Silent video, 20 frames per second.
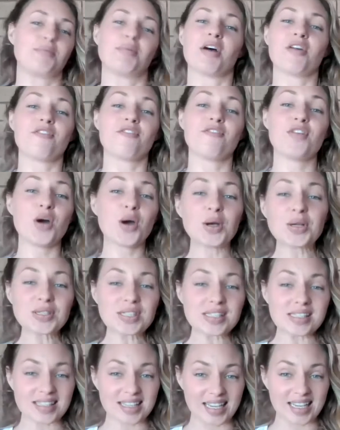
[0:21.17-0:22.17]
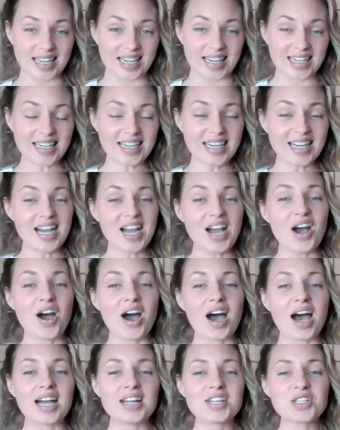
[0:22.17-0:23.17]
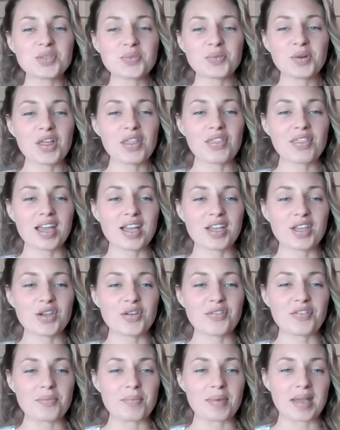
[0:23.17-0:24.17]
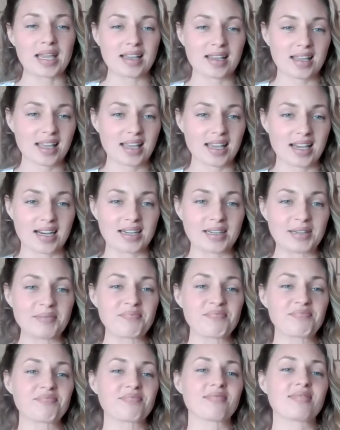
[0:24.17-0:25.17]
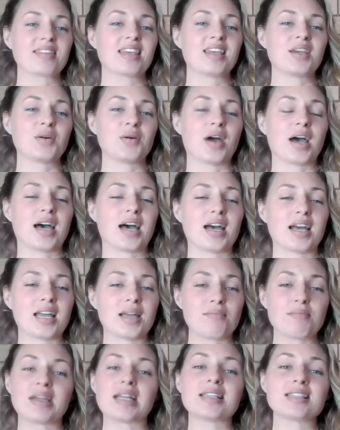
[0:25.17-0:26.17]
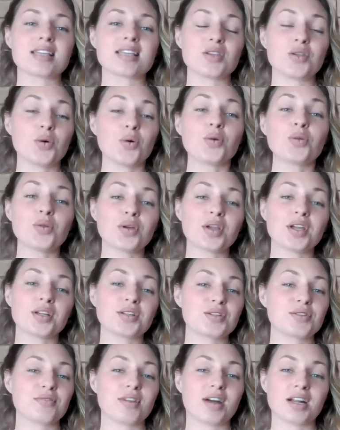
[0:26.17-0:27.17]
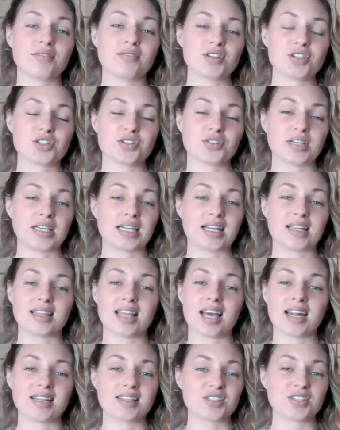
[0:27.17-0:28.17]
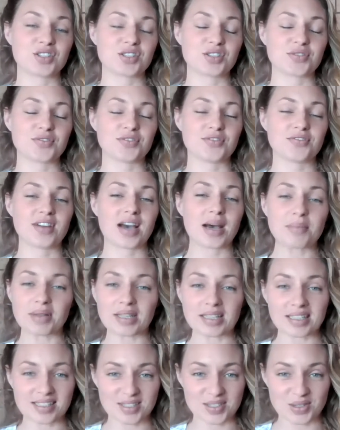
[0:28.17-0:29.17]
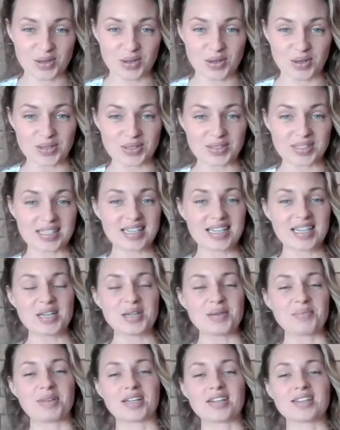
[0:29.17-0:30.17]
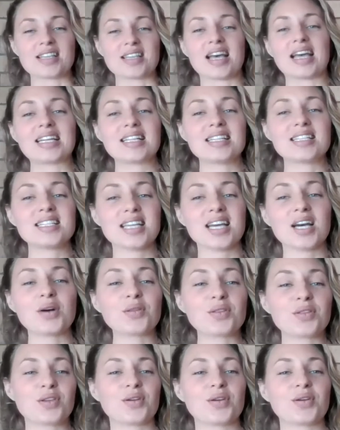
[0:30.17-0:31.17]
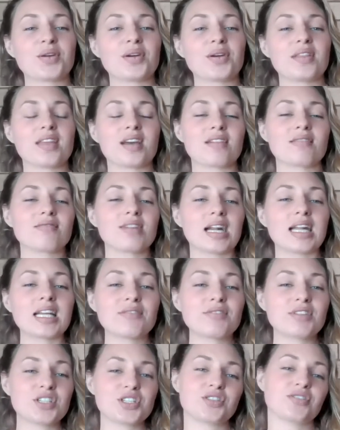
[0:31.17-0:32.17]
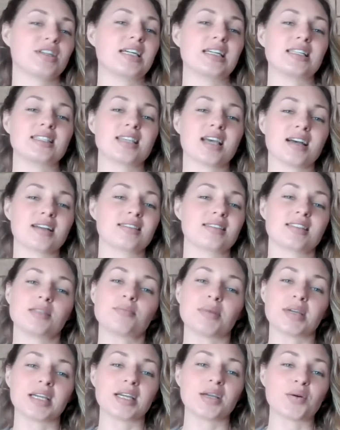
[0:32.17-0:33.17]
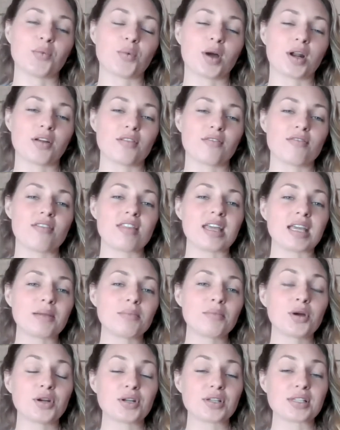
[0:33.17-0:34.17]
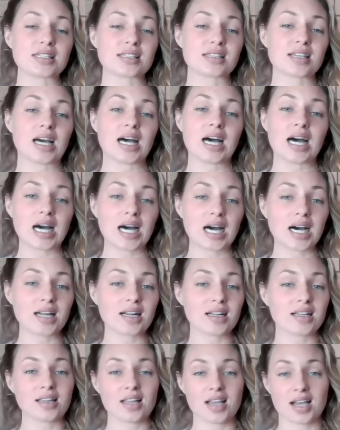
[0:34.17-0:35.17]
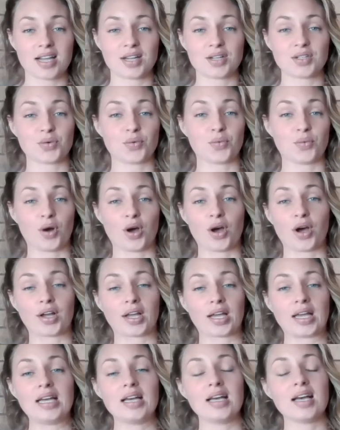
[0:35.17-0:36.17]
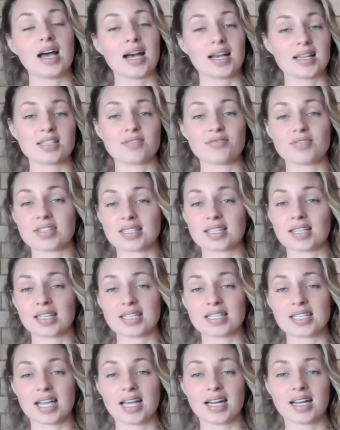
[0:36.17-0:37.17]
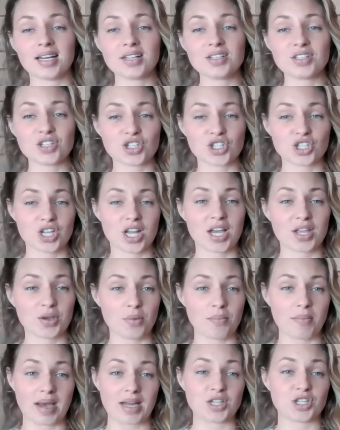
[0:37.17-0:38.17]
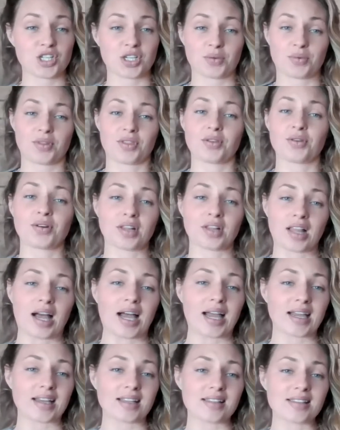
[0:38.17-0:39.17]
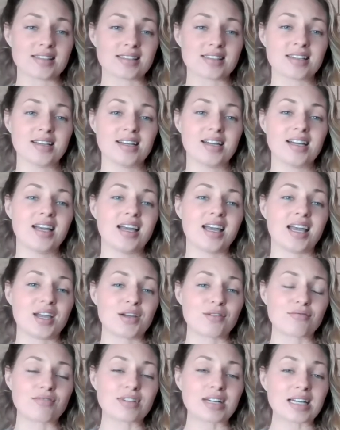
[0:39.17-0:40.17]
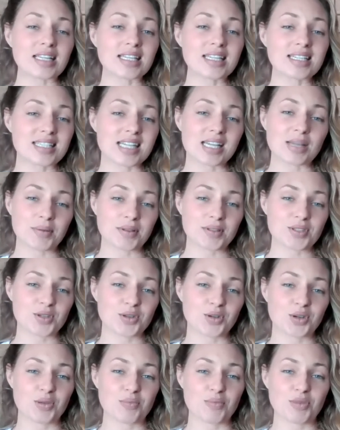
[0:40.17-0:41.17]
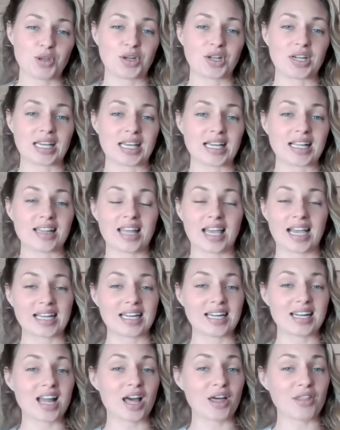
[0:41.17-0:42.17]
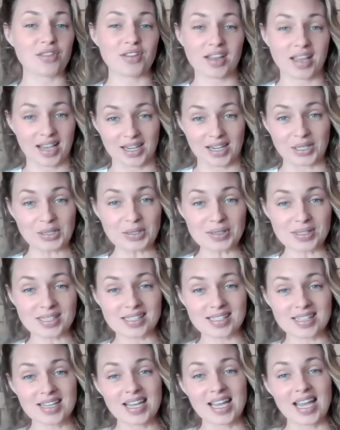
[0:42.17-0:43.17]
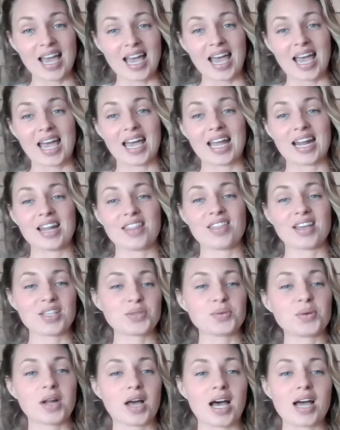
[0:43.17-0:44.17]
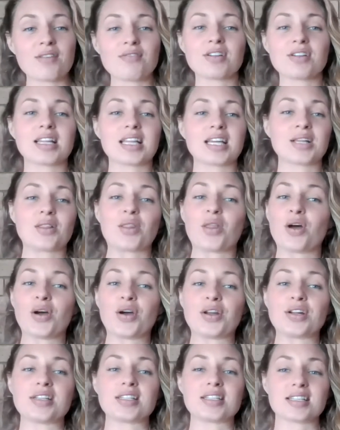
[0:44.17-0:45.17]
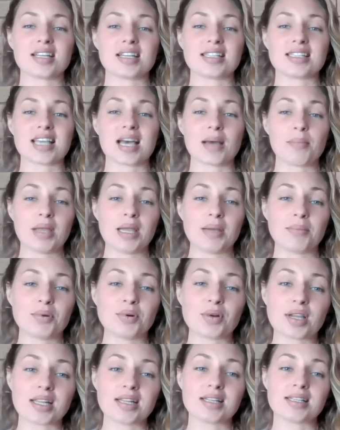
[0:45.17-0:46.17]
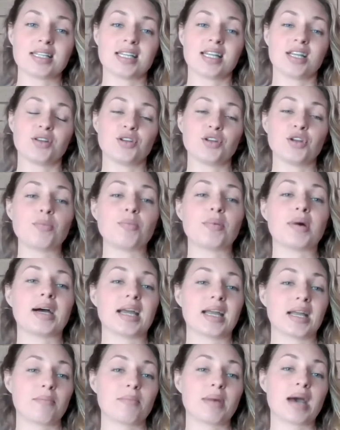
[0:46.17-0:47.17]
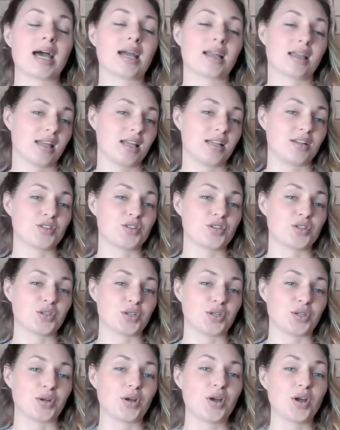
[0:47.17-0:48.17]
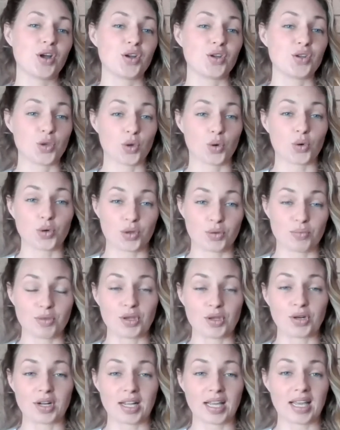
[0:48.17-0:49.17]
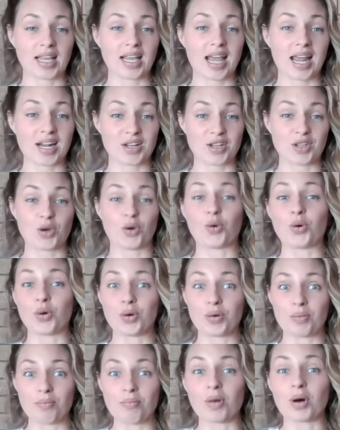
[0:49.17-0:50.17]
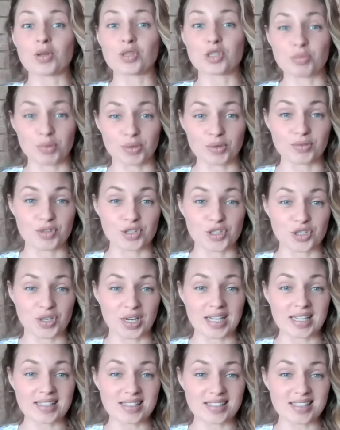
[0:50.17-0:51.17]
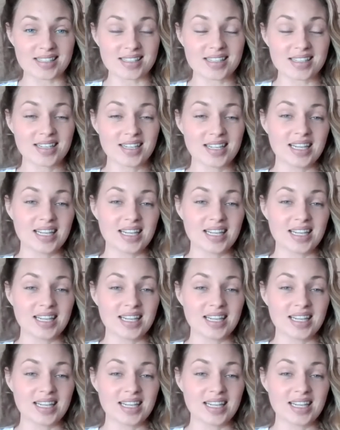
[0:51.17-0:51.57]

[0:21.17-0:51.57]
But firstly, I just want to thank you for being here. It means that you're looking to run a retreat, and that is just fabulous news, because I can tell you that running retreats has to be one of the most heart-aligned work as a facilitator to share your magic with your clients. It really deepens your community like nothing else. And that's what I really learned, is that people continue buying back into your community and your multiple retreats.